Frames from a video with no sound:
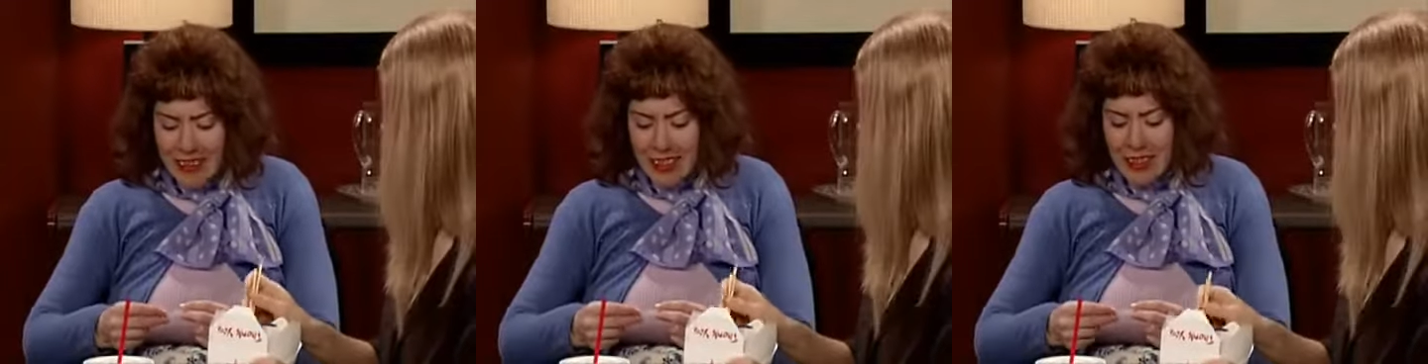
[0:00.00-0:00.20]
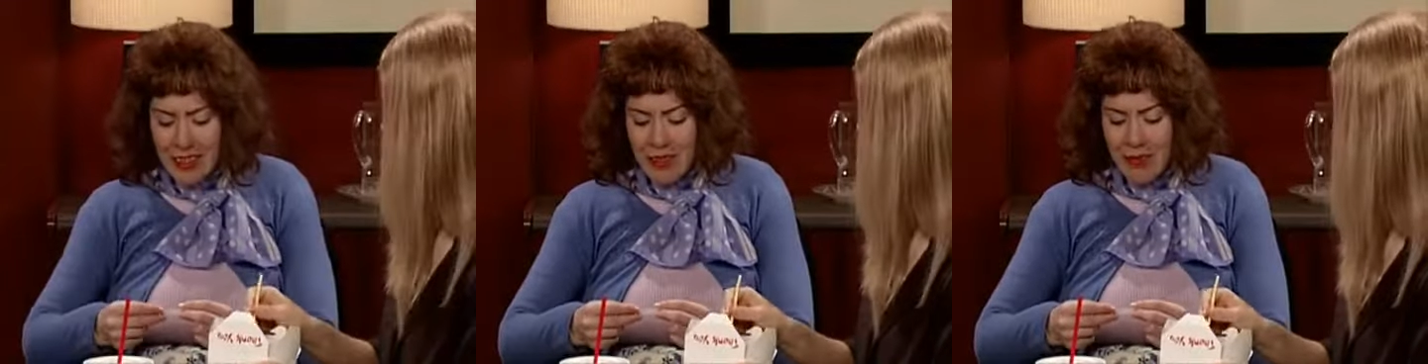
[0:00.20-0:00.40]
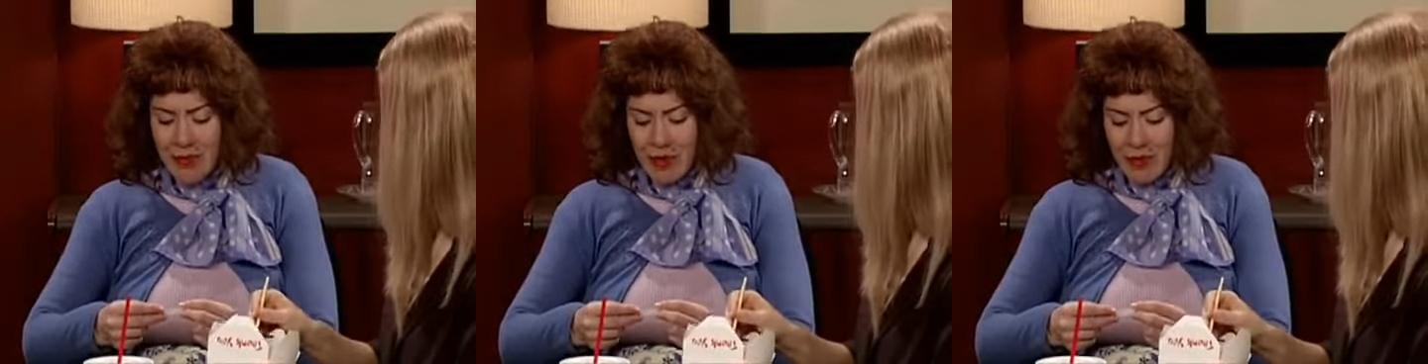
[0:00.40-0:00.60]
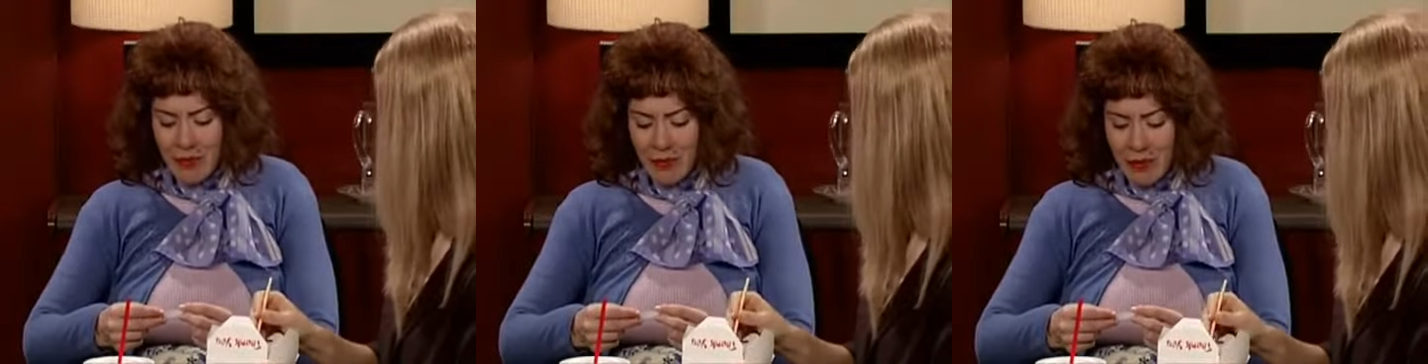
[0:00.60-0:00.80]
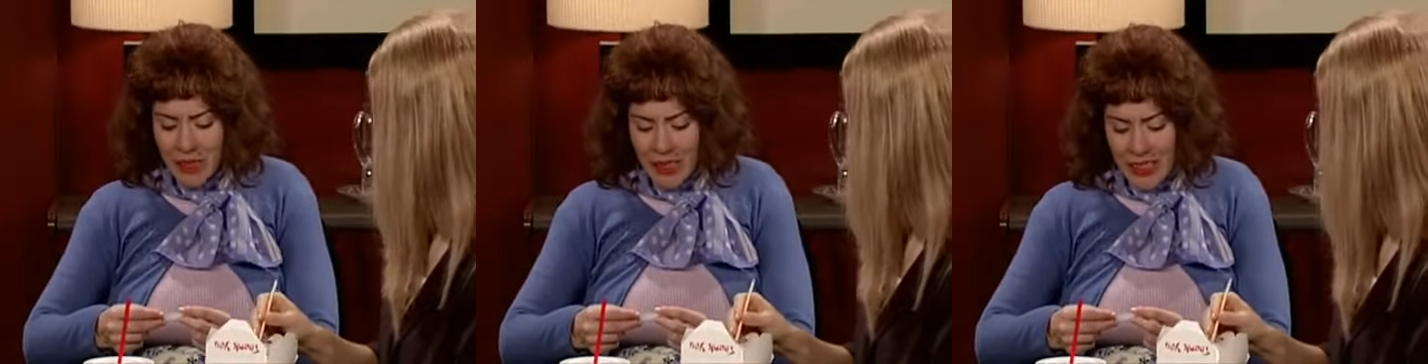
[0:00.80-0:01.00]
Listen to my
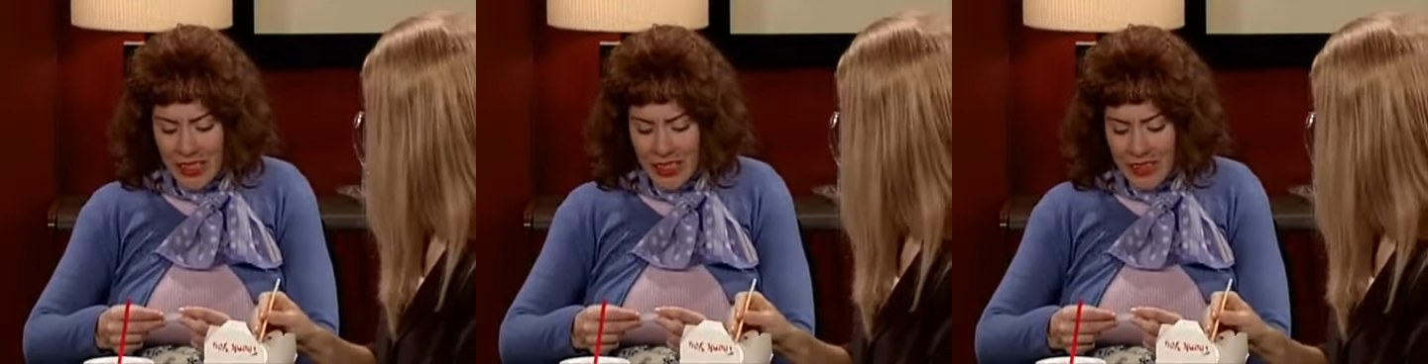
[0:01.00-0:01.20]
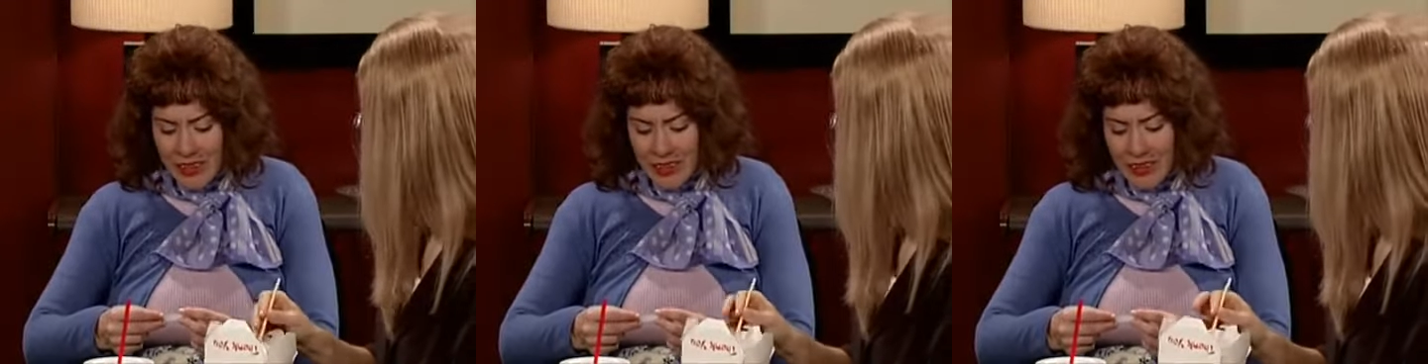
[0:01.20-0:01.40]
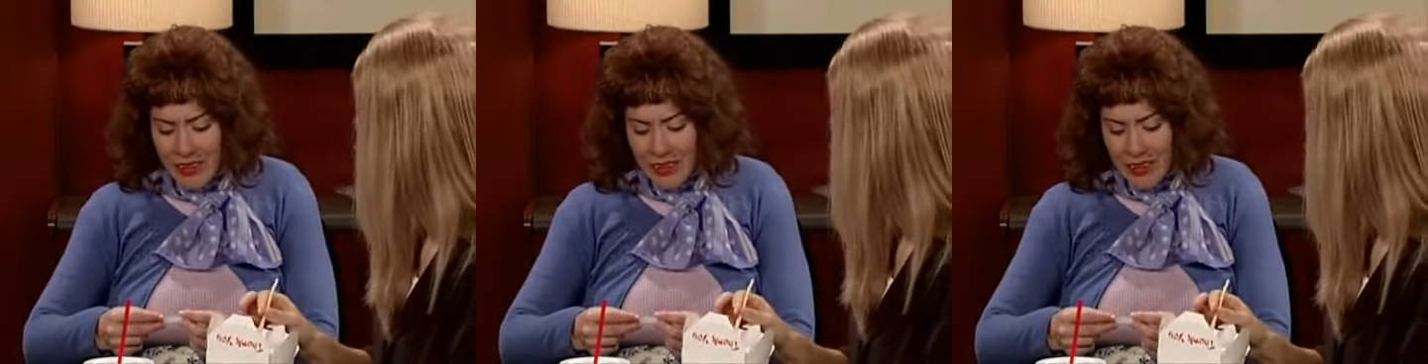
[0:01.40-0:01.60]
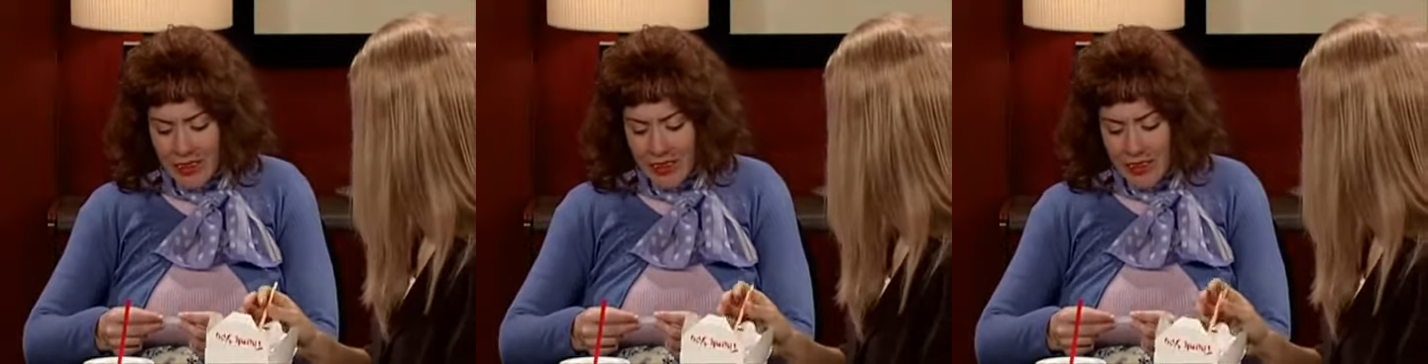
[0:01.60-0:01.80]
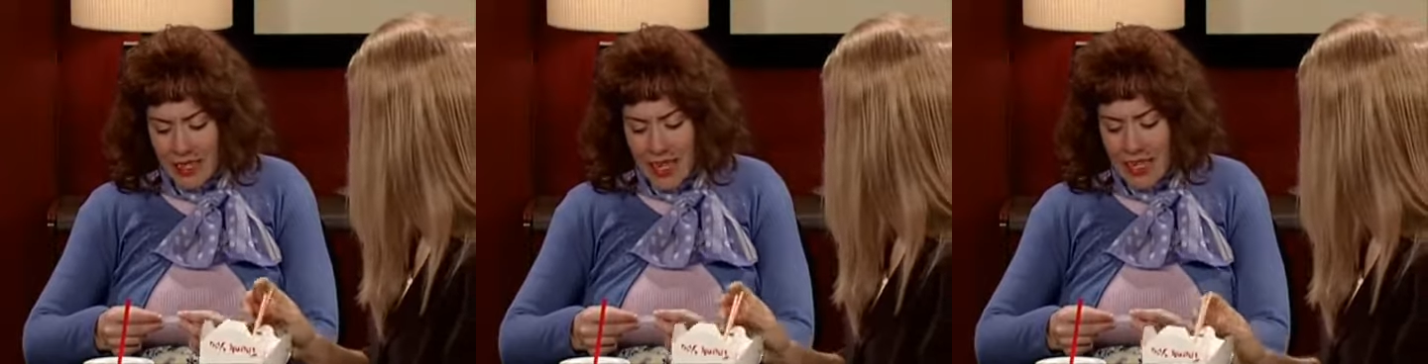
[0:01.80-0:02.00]
fortune.
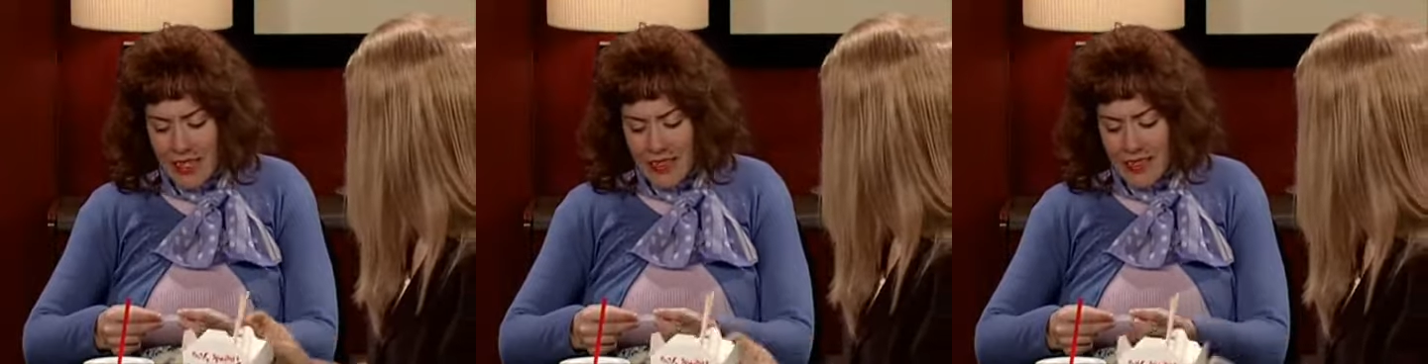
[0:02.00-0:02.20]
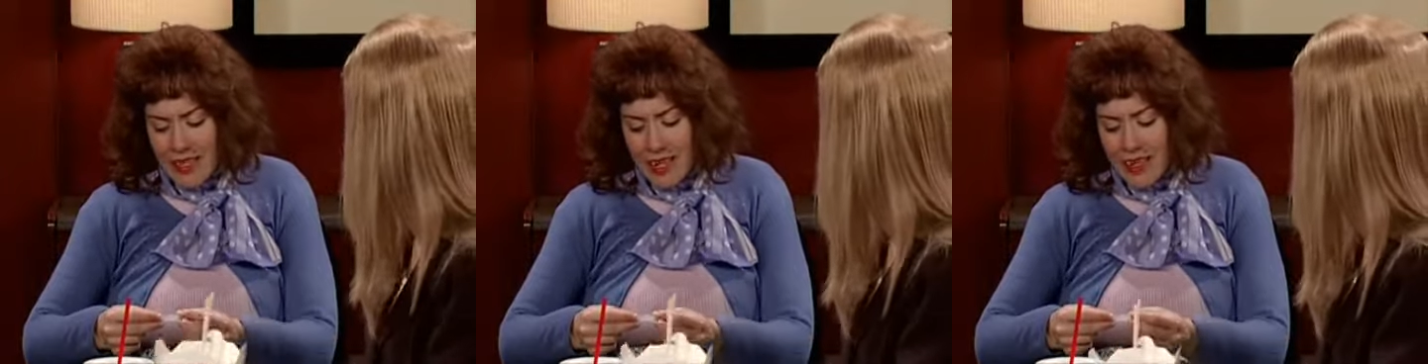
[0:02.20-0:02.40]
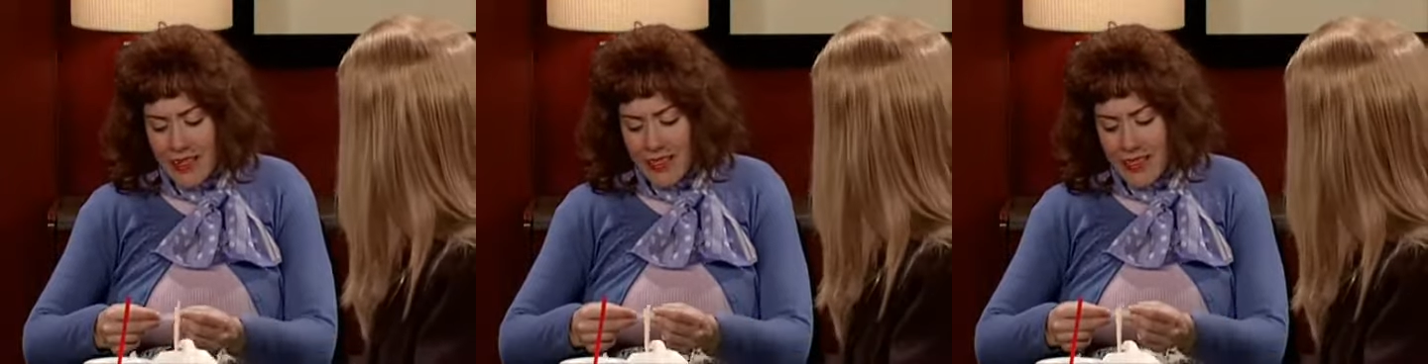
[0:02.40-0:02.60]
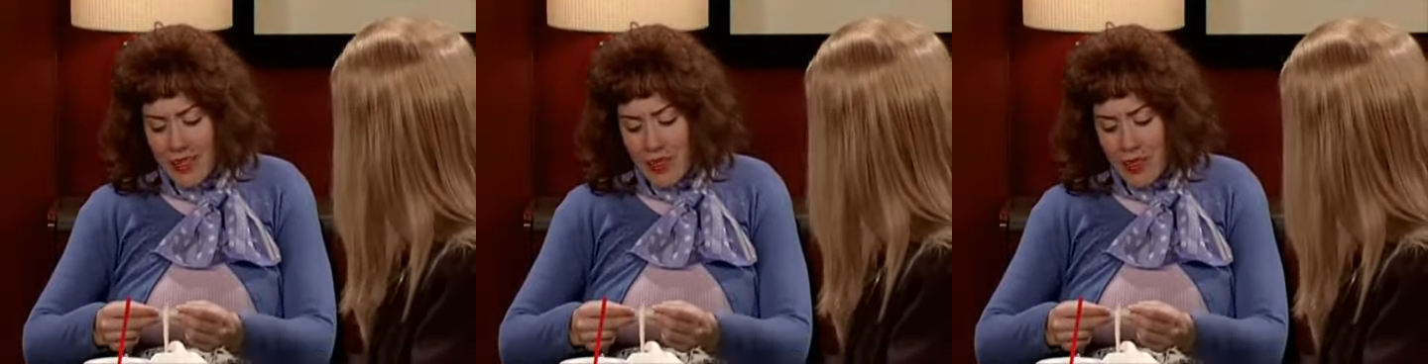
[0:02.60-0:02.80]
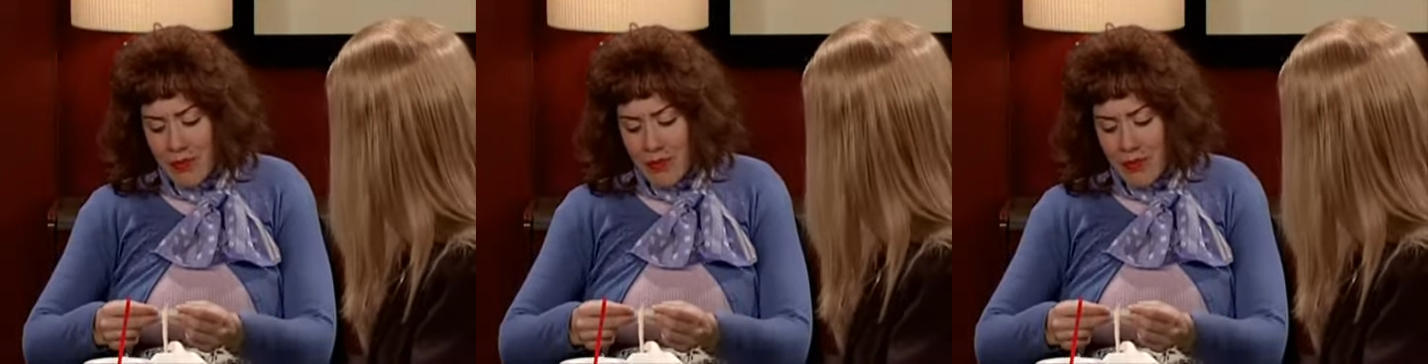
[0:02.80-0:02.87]
It says,